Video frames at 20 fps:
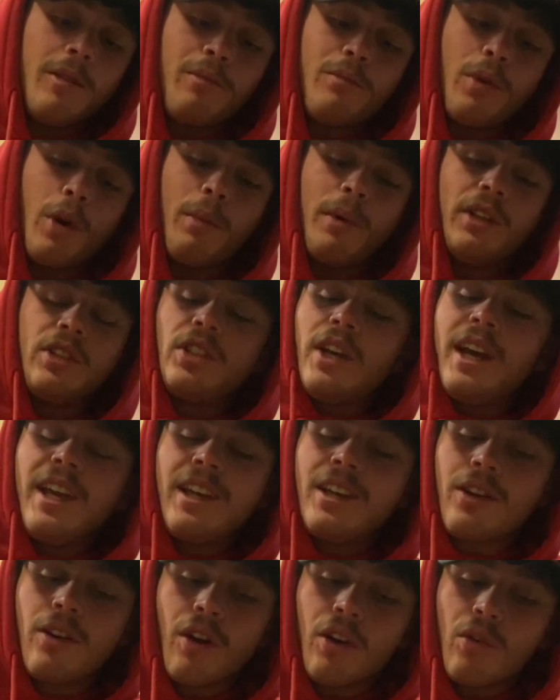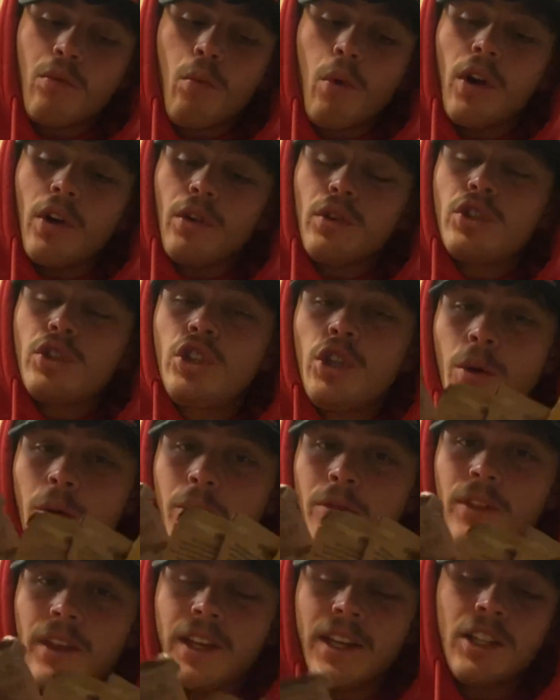probably take like 1 or 2
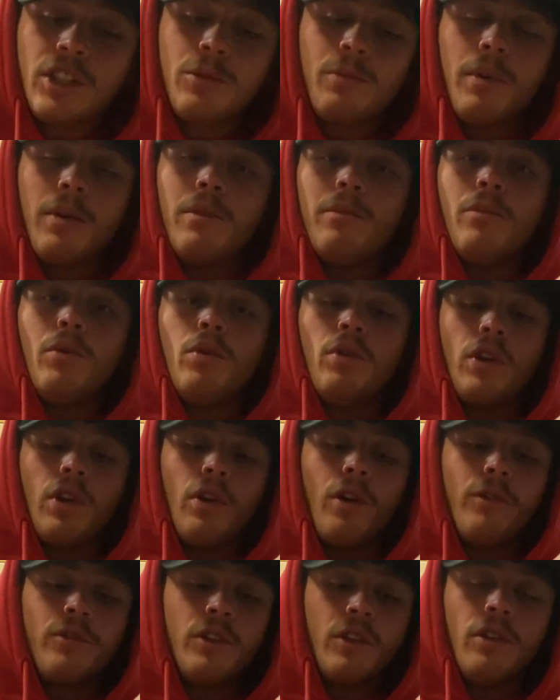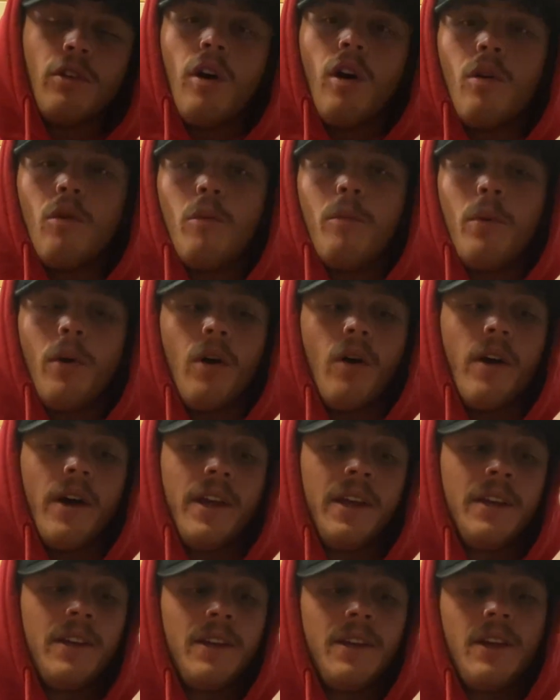of these, but more than often I'll
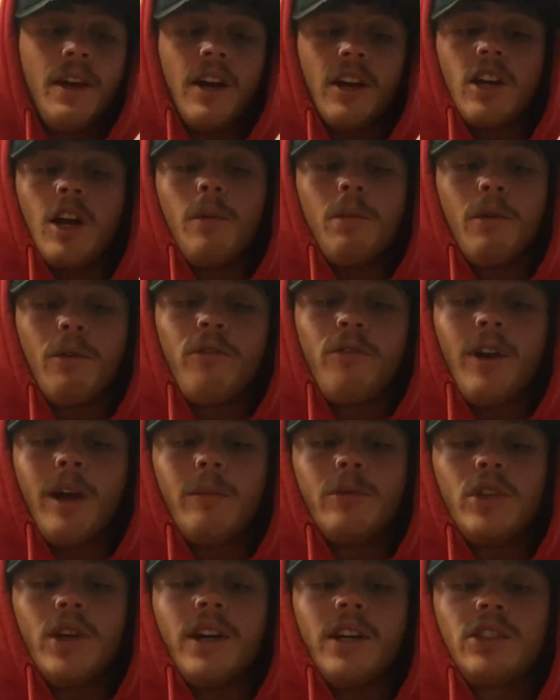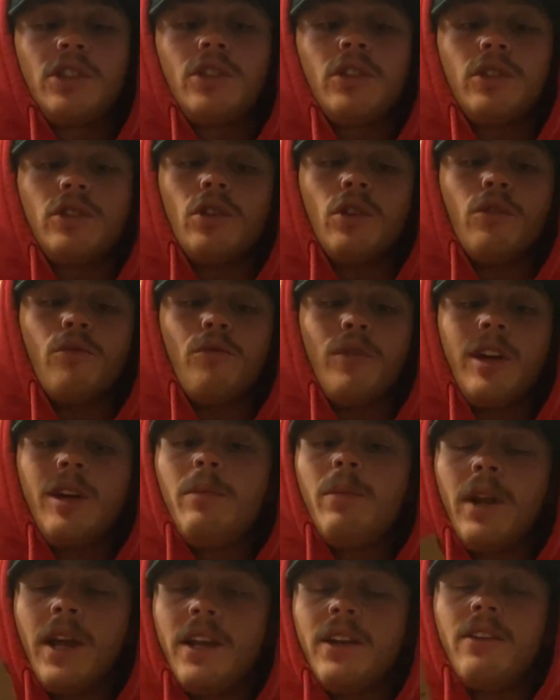buy a couple of flapjacks to
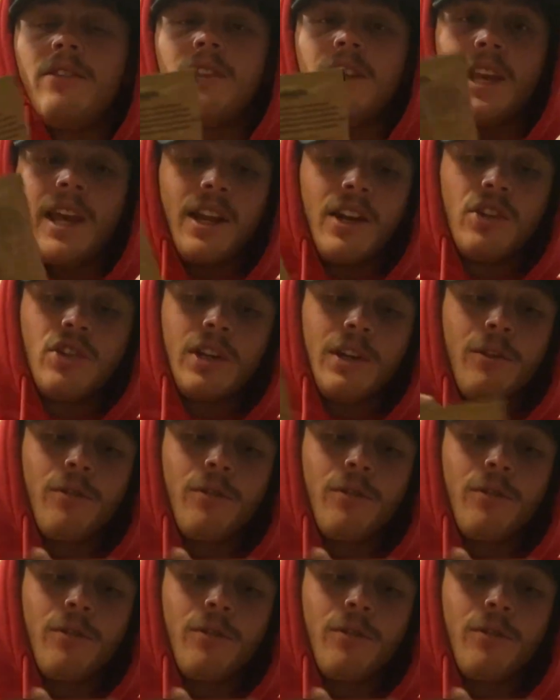replenish the energy